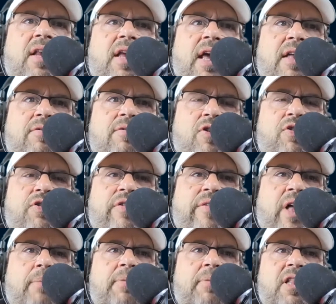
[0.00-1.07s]
and you'll
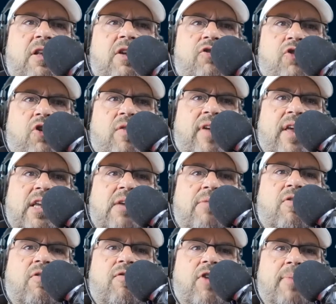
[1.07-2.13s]
develop a little survey and give you
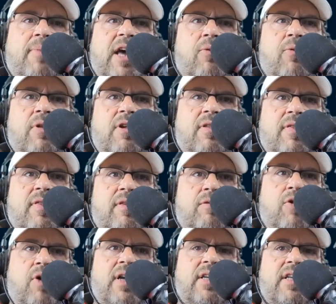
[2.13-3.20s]
feedback whether
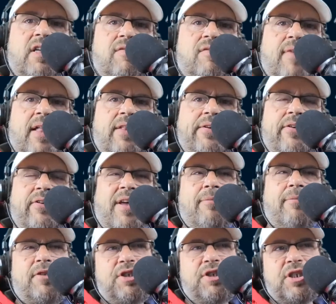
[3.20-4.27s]
your idea is valid or not,
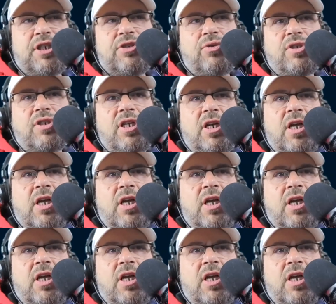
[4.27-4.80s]
which is interesting.